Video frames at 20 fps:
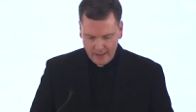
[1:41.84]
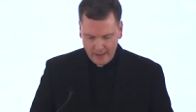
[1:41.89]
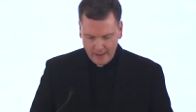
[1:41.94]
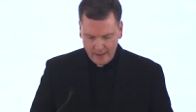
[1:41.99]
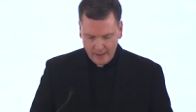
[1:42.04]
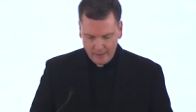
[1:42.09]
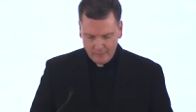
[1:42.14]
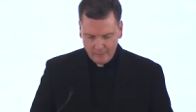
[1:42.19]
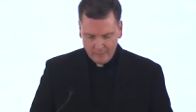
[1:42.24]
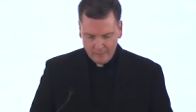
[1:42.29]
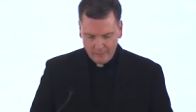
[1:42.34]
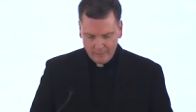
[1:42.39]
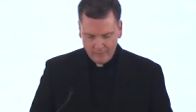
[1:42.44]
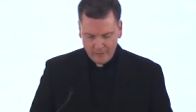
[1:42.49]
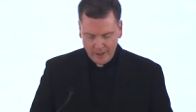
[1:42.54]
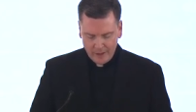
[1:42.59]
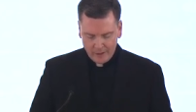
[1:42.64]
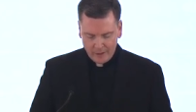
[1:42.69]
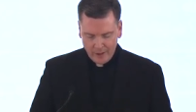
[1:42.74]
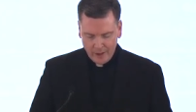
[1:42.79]
Um,
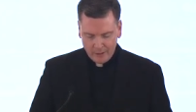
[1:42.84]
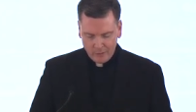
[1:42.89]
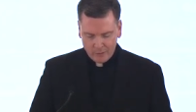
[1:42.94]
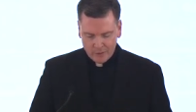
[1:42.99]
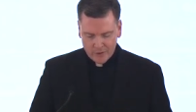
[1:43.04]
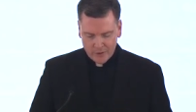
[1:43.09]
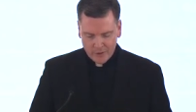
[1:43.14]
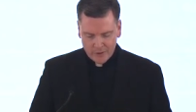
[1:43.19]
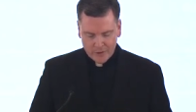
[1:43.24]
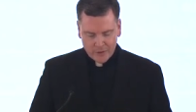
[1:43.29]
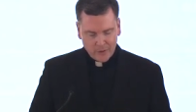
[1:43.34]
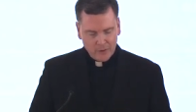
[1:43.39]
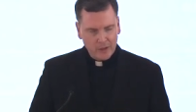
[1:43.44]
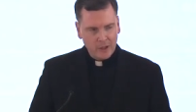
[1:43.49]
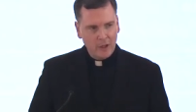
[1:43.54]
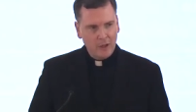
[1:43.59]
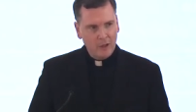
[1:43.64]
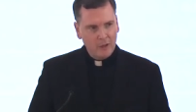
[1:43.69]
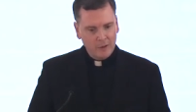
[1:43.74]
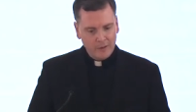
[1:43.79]
Father Hunt was also
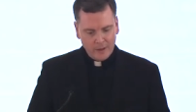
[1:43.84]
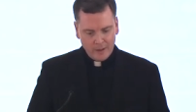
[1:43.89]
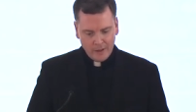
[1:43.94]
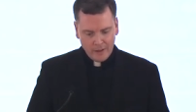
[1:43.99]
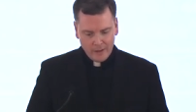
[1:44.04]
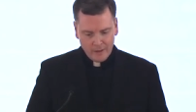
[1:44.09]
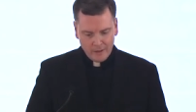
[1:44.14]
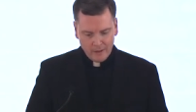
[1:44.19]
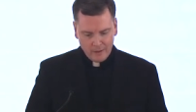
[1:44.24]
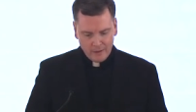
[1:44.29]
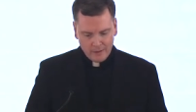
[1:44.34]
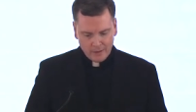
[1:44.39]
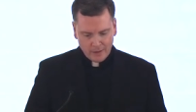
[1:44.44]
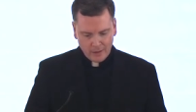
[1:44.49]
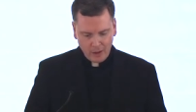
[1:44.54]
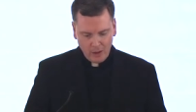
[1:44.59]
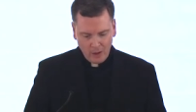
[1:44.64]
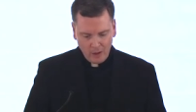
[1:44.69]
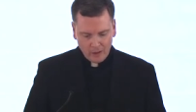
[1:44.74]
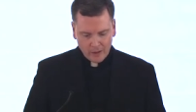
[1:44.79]
the, the,
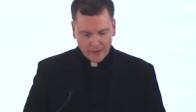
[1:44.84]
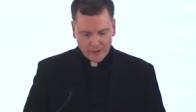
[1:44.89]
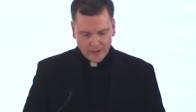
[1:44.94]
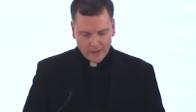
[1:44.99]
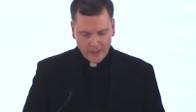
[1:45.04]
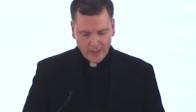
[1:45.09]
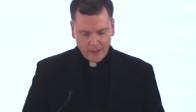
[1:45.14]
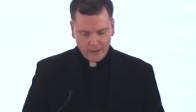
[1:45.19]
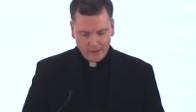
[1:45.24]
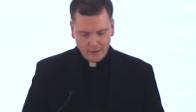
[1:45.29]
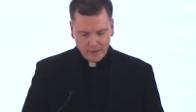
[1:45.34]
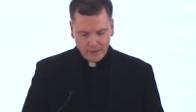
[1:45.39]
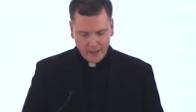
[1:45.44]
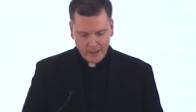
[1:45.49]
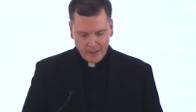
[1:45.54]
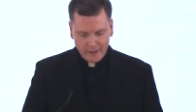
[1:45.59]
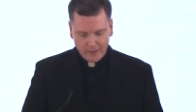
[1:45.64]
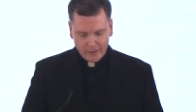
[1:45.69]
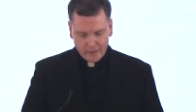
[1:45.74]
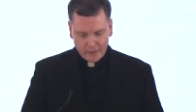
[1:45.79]
the longest tenured
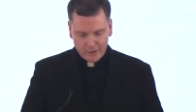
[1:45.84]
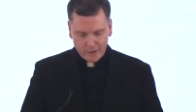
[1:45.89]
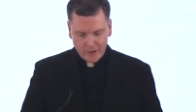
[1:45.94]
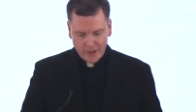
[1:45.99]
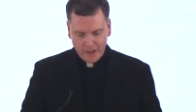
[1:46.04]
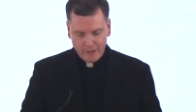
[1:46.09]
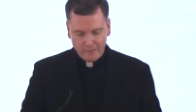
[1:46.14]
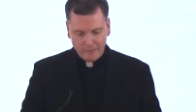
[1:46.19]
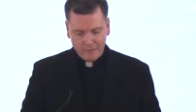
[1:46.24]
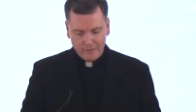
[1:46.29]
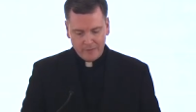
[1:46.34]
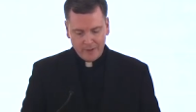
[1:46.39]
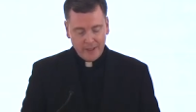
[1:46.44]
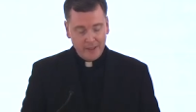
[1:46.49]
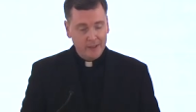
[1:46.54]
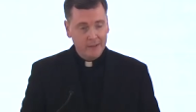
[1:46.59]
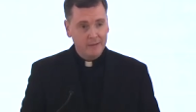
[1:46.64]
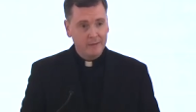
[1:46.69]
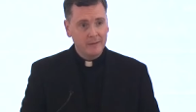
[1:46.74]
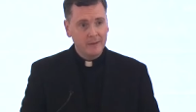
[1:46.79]
editor in chief
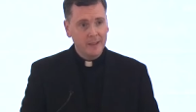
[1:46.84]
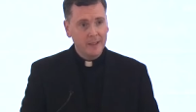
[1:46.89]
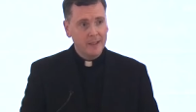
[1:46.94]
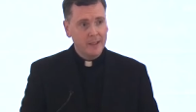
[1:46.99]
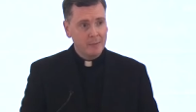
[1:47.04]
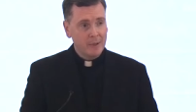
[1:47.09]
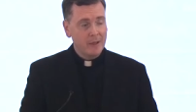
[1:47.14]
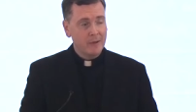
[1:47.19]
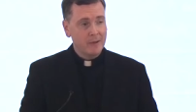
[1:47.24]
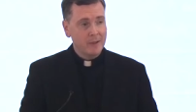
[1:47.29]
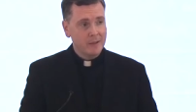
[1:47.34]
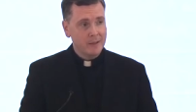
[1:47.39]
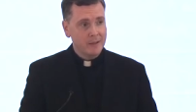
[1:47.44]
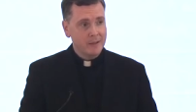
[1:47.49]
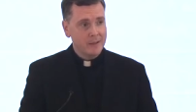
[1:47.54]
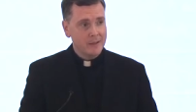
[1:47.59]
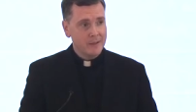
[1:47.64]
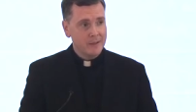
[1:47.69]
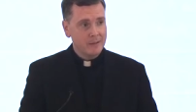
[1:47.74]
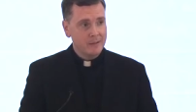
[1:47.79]
in, in
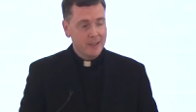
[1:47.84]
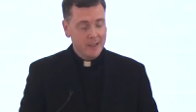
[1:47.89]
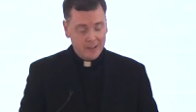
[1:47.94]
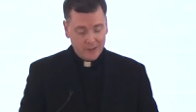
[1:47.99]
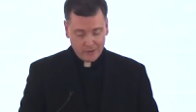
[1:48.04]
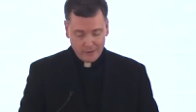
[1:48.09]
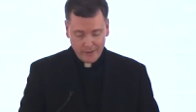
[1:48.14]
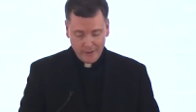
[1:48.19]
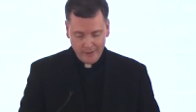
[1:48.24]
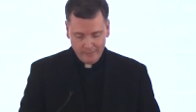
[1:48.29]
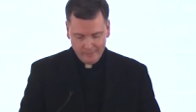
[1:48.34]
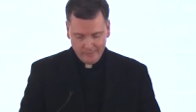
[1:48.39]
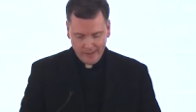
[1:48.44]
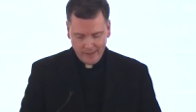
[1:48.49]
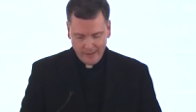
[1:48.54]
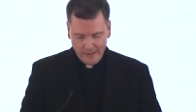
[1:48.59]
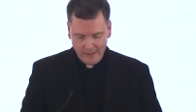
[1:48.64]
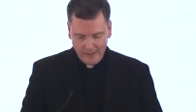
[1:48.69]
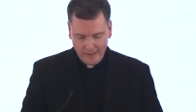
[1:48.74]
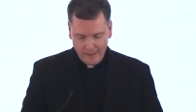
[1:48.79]
America's history.
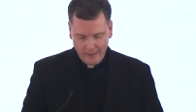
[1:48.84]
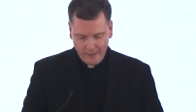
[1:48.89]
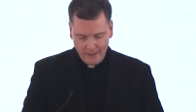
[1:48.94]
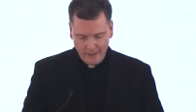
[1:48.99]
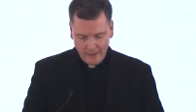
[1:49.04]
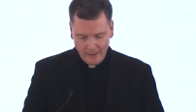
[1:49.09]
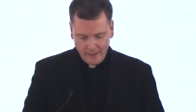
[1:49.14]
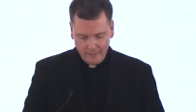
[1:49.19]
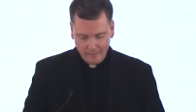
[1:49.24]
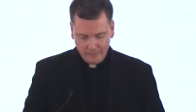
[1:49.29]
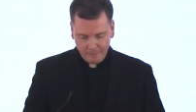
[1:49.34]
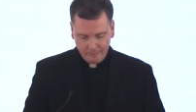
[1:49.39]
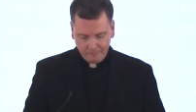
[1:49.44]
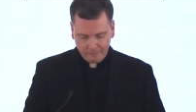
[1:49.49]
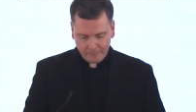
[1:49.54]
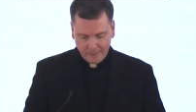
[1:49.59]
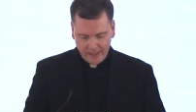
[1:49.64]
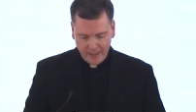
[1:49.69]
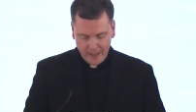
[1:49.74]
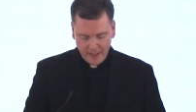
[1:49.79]
Um,
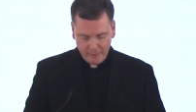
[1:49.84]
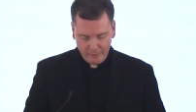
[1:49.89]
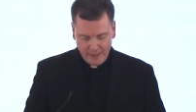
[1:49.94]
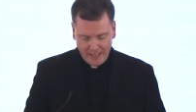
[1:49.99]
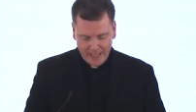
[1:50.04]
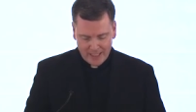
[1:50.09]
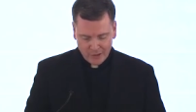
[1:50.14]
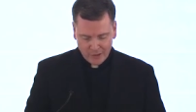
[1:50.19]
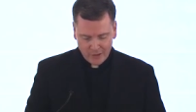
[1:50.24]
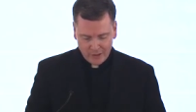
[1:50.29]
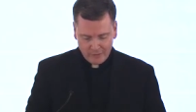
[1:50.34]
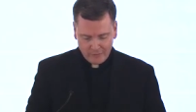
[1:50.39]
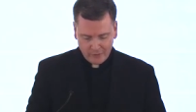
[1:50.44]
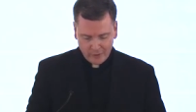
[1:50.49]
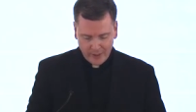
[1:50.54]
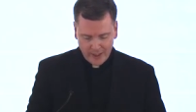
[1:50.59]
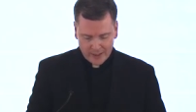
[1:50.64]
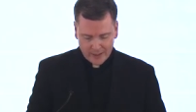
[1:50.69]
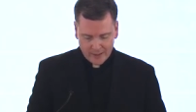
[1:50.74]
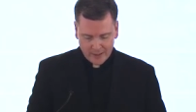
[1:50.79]
he had a passion
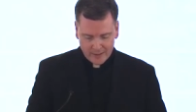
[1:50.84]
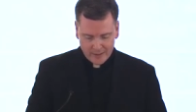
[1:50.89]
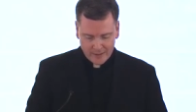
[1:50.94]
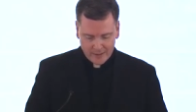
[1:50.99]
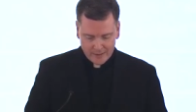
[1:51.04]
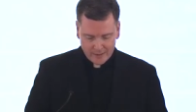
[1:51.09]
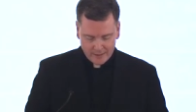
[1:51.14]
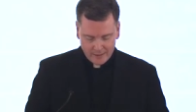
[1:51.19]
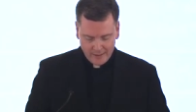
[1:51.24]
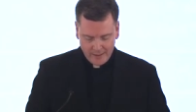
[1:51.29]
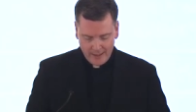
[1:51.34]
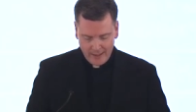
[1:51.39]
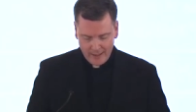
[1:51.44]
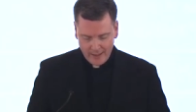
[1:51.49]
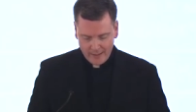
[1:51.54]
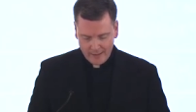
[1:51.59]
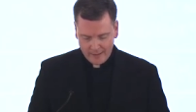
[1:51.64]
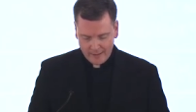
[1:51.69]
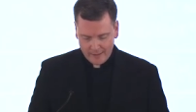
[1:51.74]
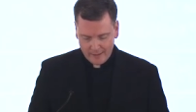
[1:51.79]
for excellence
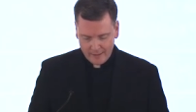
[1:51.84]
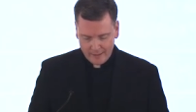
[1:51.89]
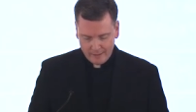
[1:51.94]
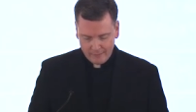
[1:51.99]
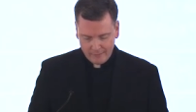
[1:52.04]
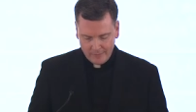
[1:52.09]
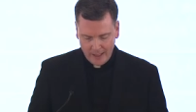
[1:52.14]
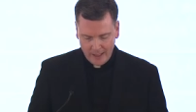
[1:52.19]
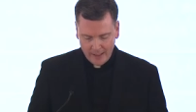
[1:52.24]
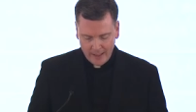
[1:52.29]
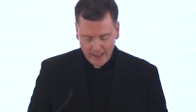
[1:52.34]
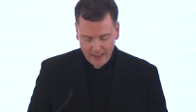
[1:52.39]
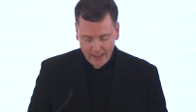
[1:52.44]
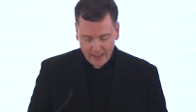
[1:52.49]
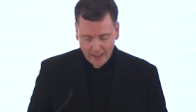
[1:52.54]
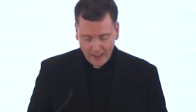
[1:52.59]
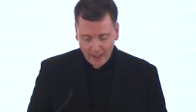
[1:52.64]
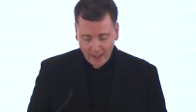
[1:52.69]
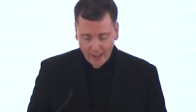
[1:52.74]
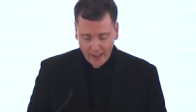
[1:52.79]
and uh, a
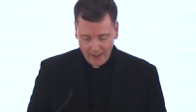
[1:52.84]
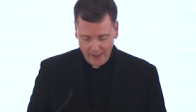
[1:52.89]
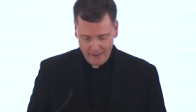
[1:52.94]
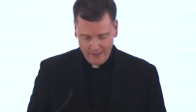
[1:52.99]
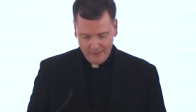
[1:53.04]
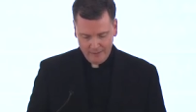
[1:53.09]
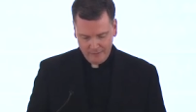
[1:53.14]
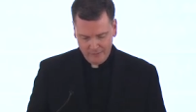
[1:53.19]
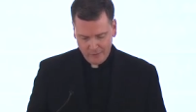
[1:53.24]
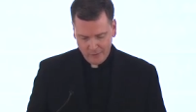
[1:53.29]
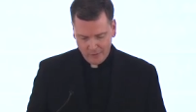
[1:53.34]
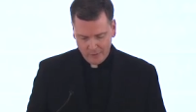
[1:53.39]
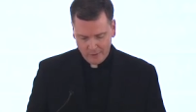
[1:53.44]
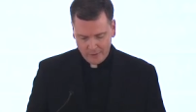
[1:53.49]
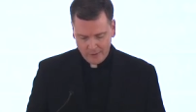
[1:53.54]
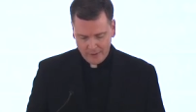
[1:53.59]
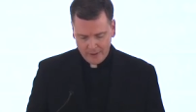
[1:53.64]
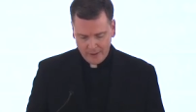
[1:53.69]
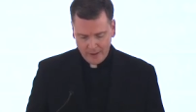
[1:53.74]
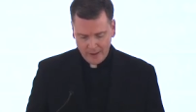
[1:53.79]
keen eye
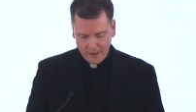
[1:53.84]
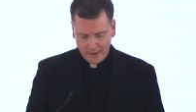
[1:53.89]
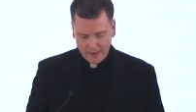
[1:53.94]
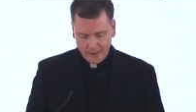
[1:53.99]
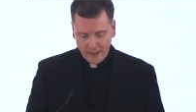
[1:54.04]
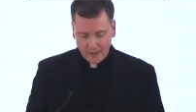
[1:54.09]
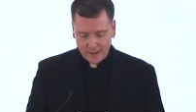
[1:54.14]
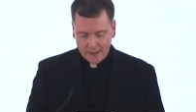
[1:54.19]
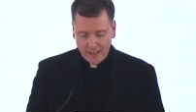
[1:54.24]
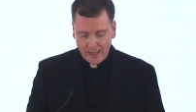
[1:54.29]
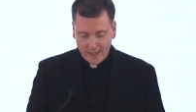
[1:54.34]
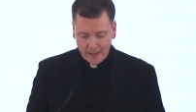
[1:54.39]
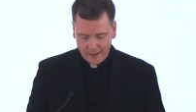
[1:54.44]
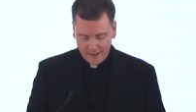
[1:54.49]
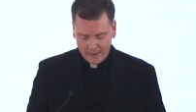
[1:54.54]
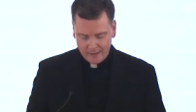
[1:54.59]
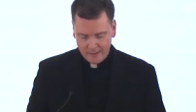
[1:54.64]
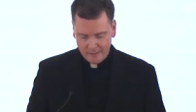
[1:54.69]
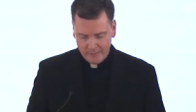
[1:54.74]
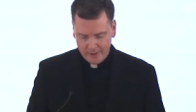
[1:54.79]
for uh, young
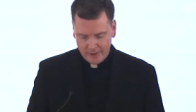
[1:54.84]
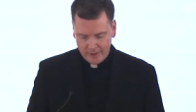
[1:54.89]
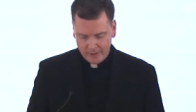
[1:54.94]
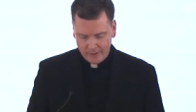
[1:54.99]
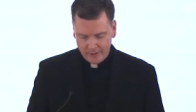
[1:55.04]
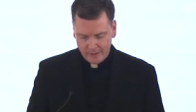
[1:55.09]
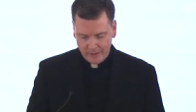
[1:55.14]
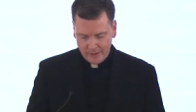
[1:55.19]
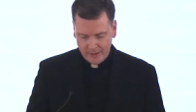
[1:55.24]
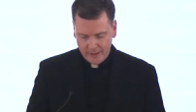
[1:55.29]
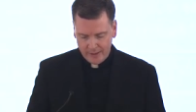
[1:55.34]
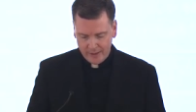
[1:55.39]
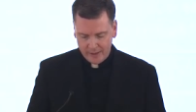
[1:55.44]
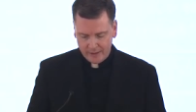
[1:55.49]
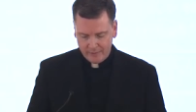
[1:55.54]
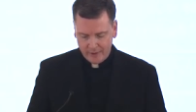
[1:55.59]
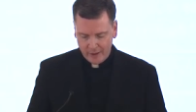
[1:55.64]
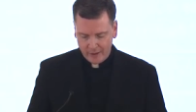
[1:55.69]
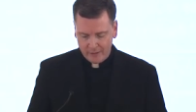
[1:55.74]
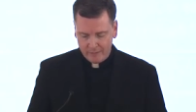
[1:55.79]
talent, particularly
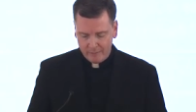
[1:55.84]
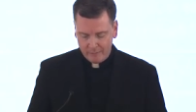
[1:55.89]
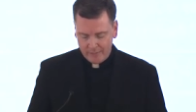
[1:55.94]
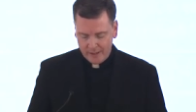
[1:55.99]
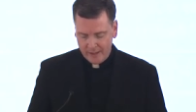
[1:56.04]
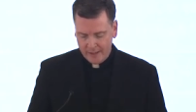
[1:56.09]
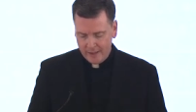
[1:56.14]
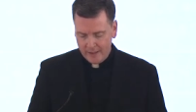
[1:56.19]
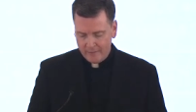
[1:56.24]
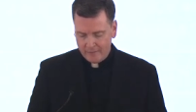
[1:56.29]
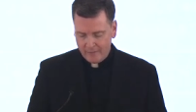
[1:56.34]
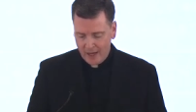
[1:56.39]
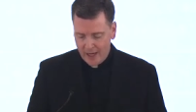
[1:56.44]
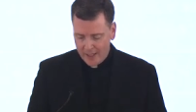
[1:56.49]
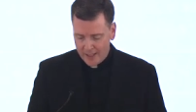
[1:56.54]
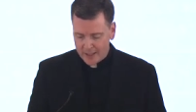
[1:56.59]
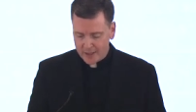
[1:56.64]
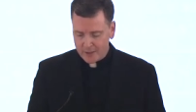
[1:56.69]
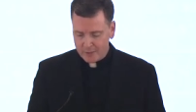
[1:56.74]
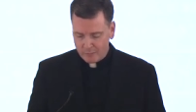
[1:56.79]
the very
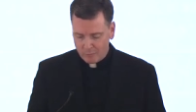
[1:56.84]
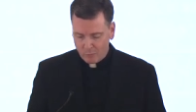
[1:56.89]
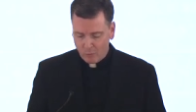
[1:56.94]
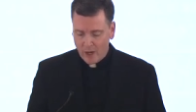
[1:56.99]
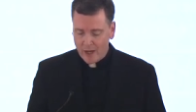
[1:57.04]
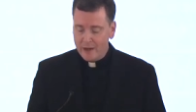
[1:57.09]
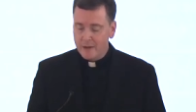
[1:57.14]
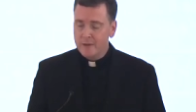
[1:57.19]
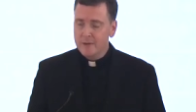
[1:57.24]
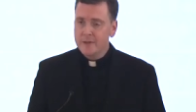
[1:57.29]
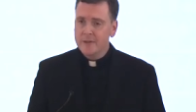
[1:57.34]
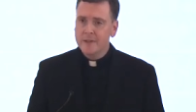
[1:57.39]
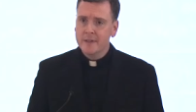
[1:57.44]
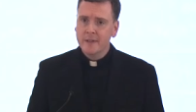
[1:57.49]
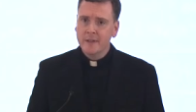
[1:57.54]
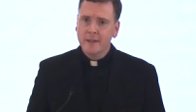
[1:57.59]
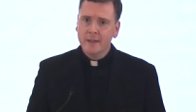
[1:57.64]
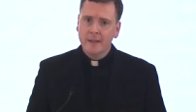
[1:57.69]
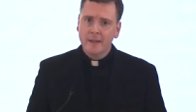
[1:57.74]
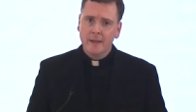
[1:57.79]
finest writers,